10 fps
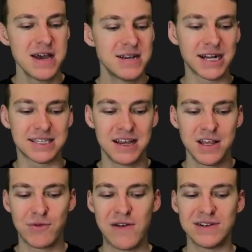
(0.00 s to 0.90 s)
Next,
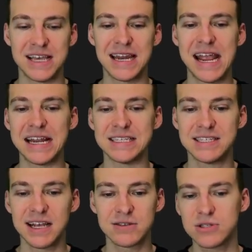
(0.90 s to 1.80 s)
the Ravens at
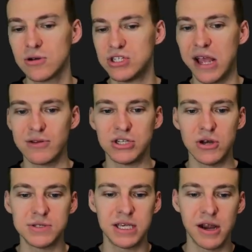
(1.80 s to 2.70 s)
86. Let's go Jalen
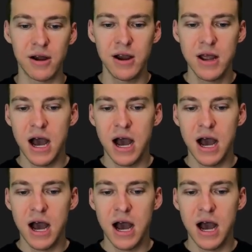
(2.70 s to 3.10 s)
Jones here.